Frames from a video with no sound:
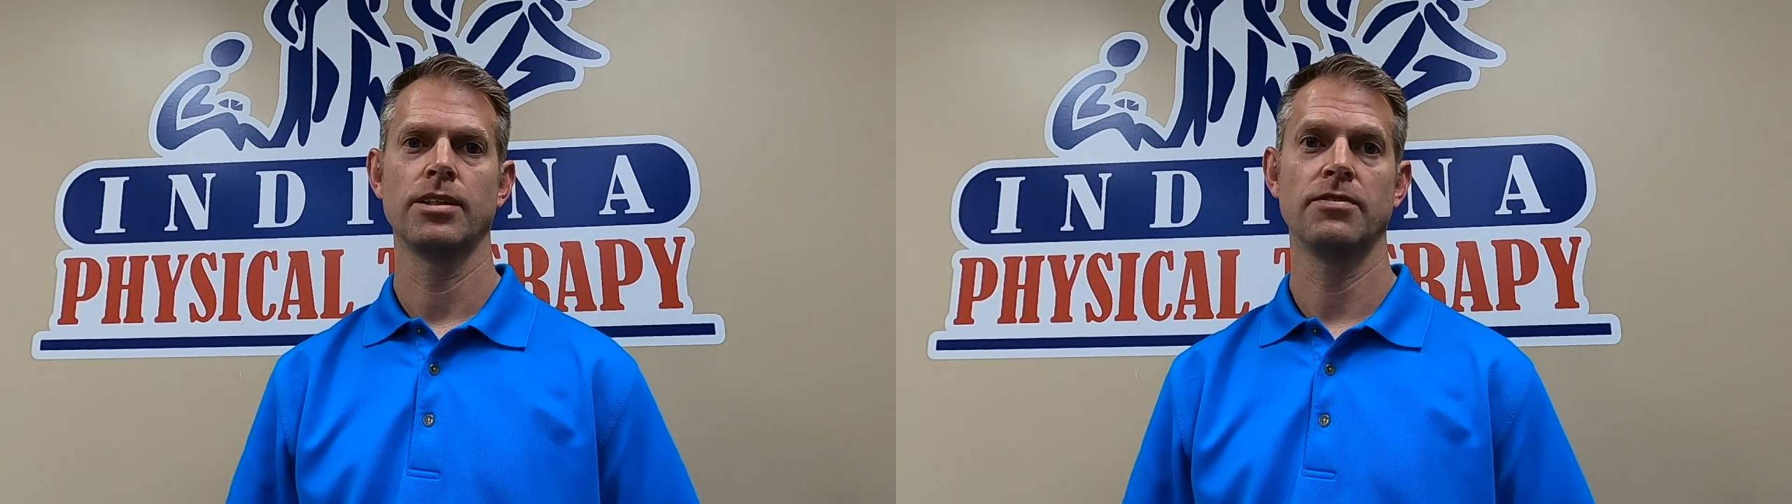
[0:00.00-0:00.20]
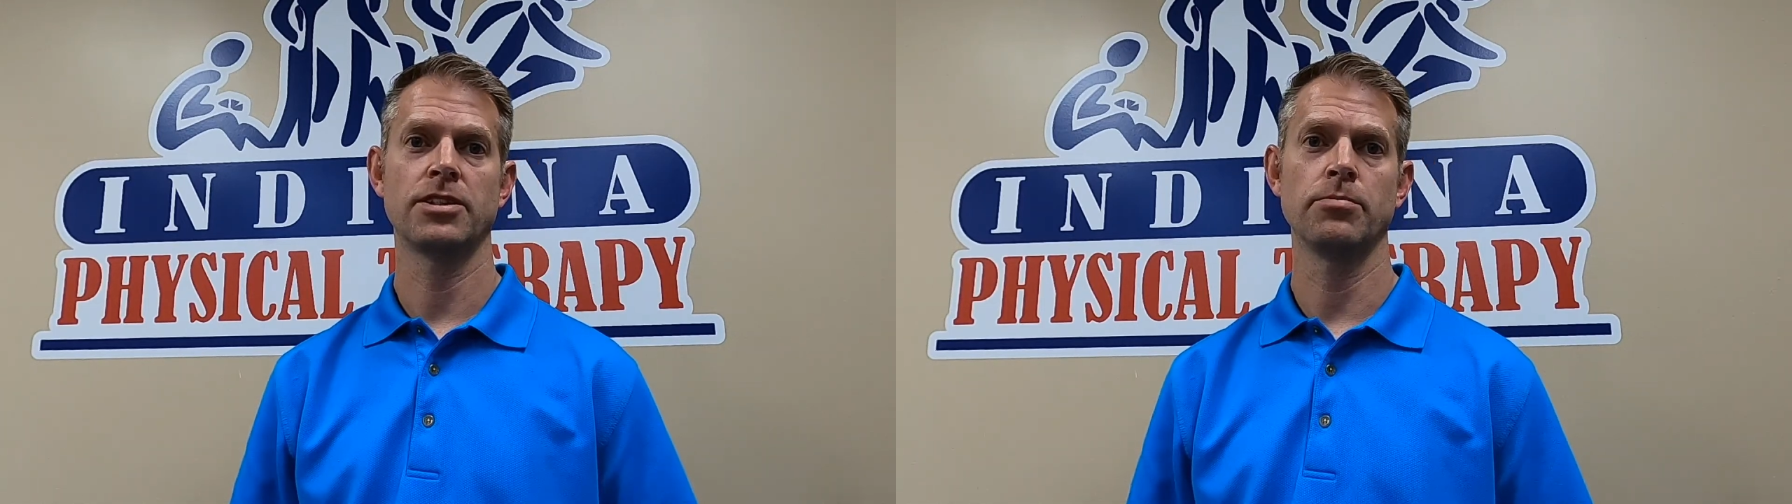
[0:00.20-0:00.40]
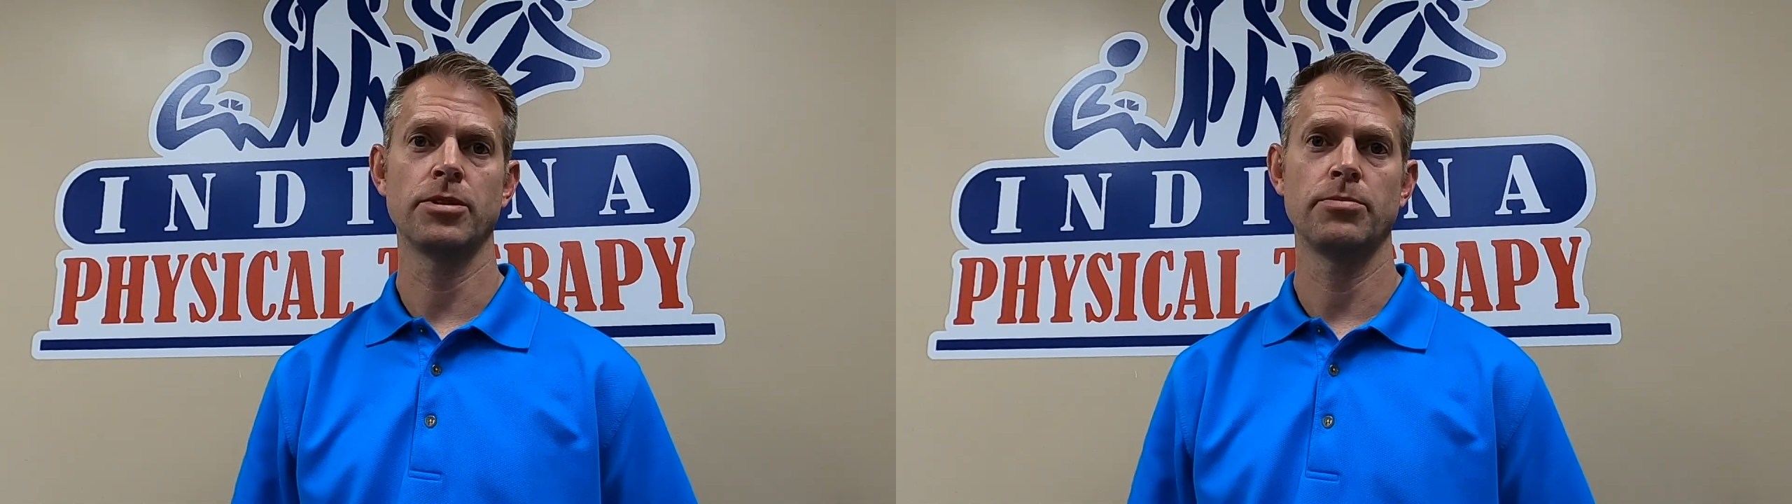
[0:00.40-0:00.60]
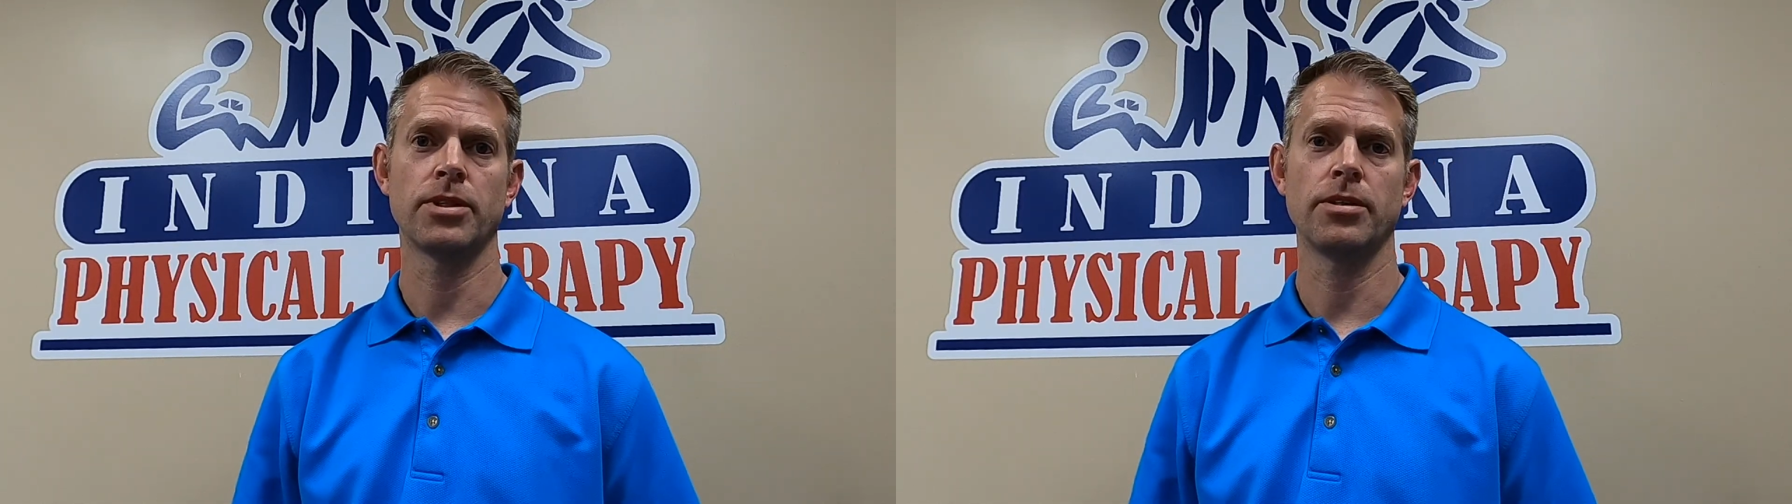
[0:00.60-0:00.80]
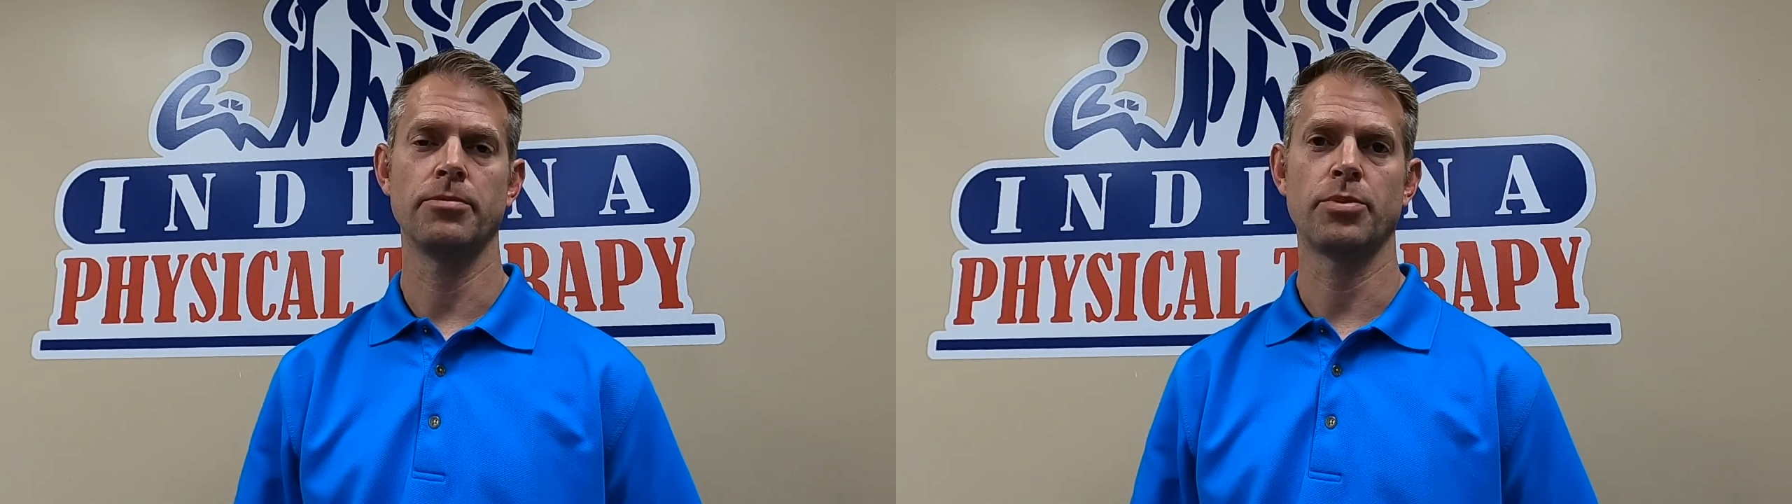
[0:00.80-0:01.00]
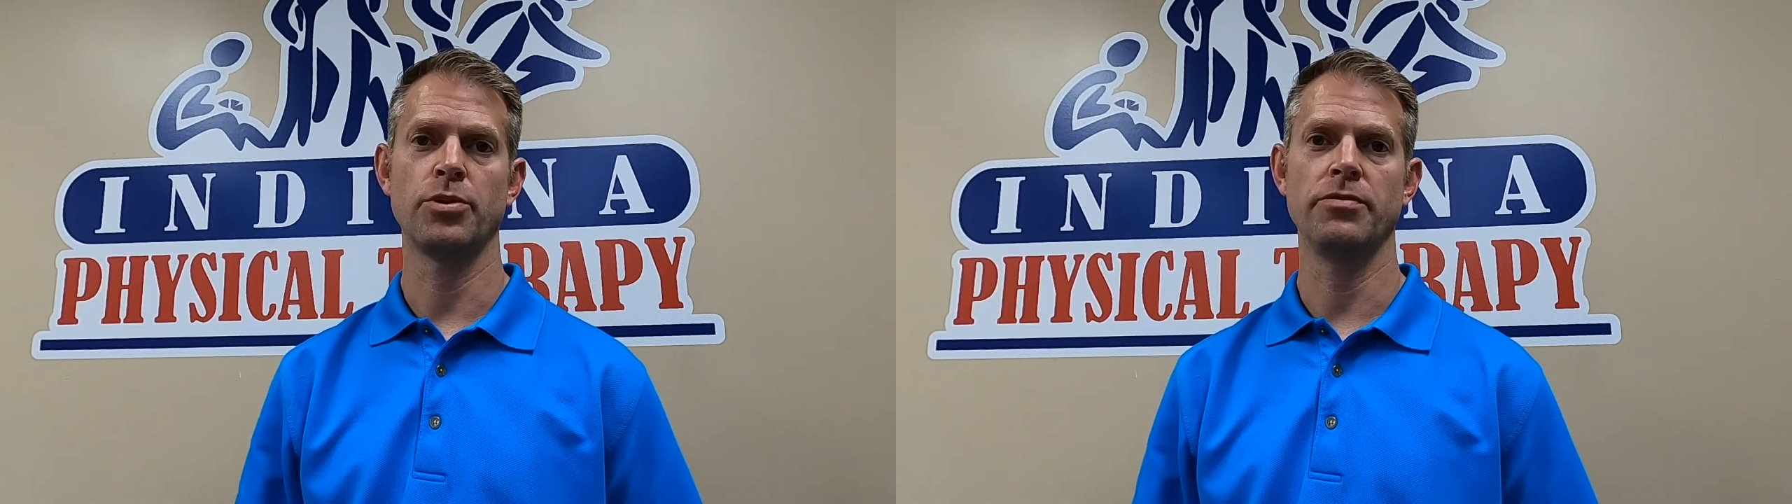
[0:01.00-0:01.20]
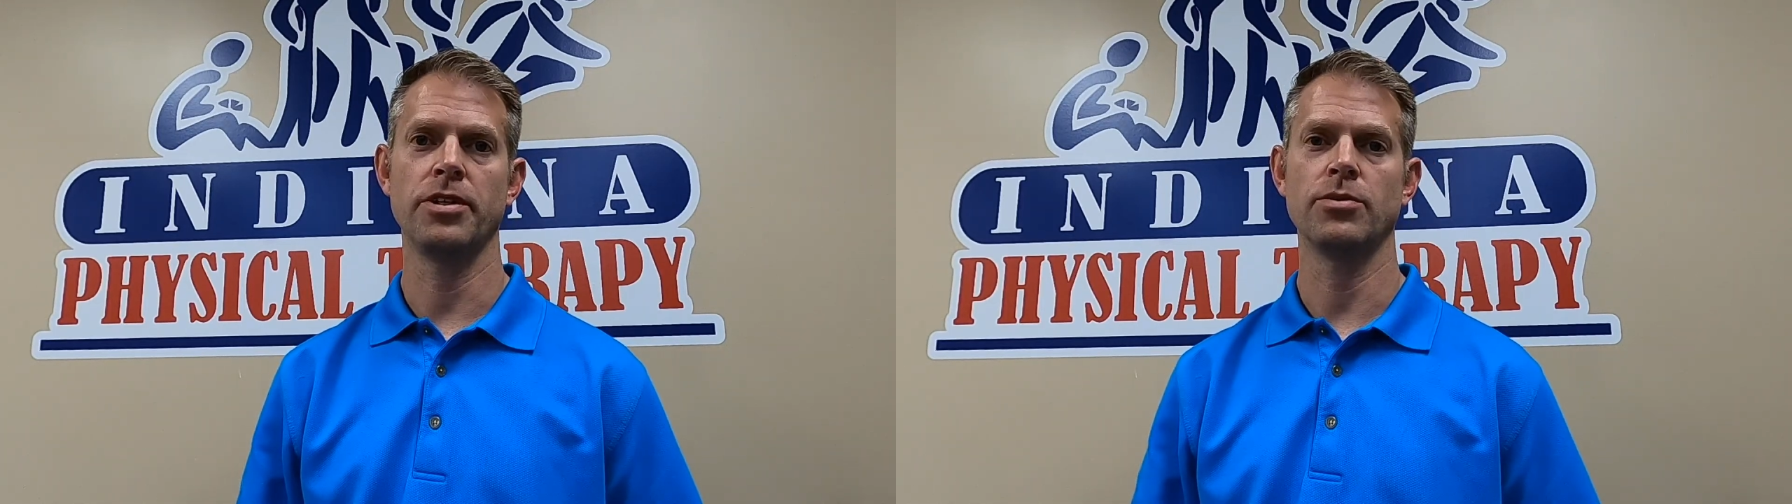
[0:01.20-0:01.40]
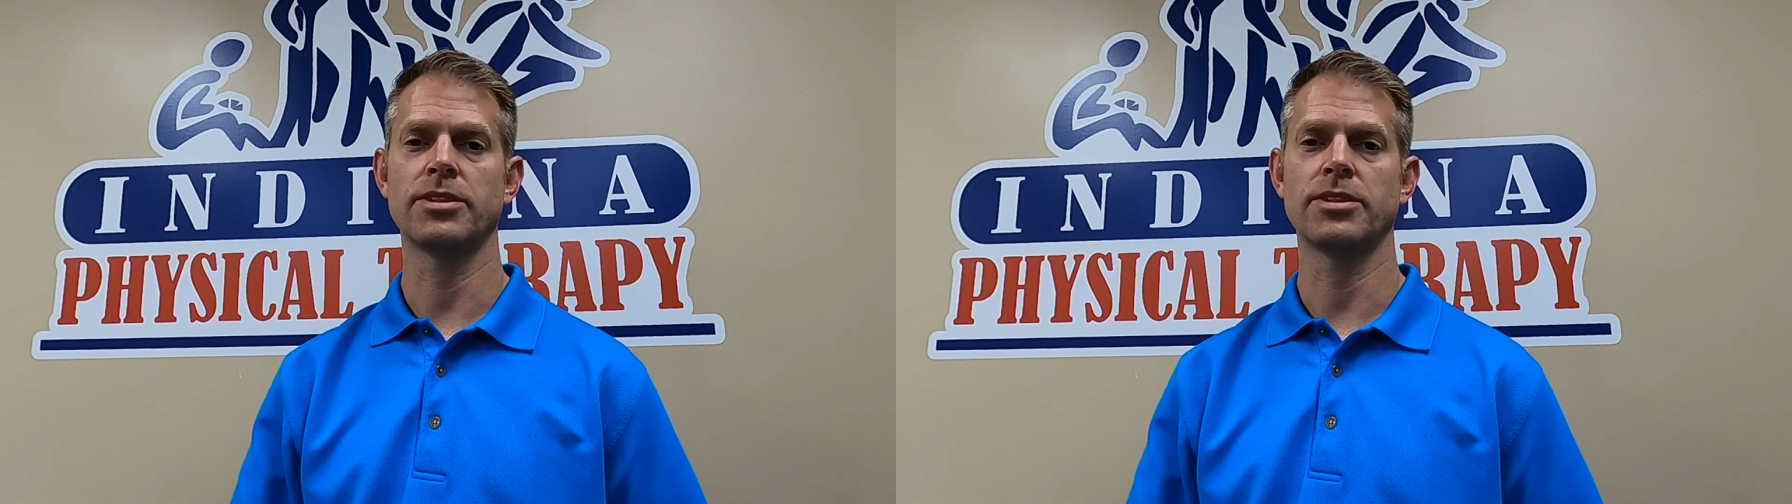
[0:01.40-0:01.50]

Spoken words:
If symptoms aren't improving